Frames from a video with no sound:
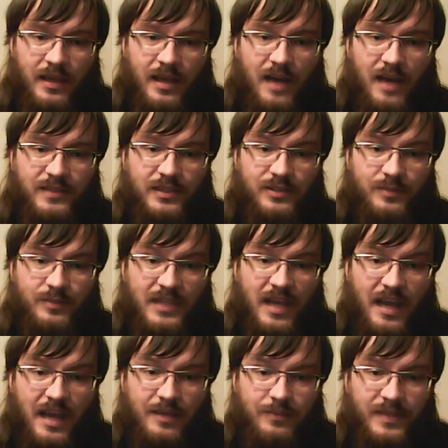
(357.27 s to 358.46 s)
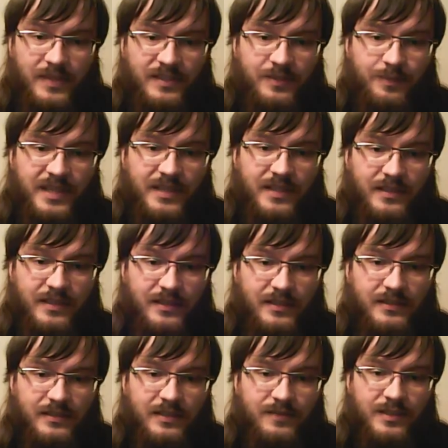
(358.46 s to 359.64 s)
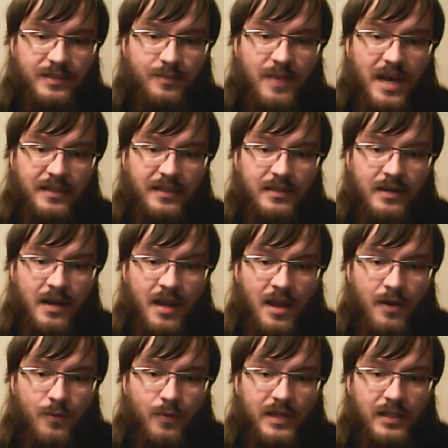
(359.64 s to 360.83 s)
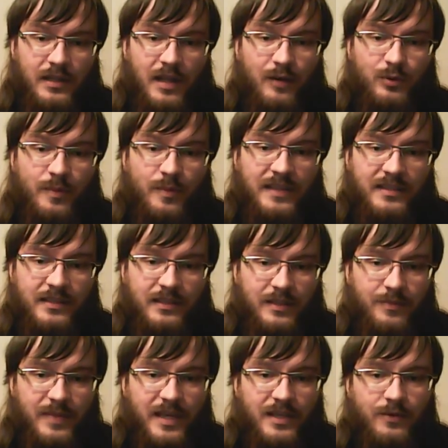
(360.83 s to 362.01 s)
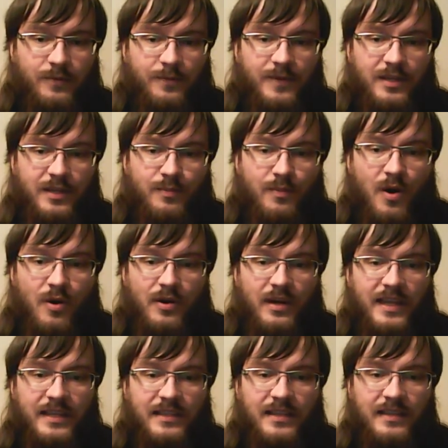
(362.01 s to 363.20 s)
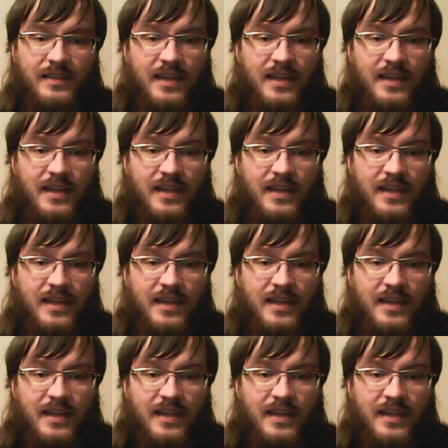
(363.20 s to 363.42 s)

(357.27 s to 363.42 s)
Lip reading: After some time, speaking in this different manner will automatically make you think more like that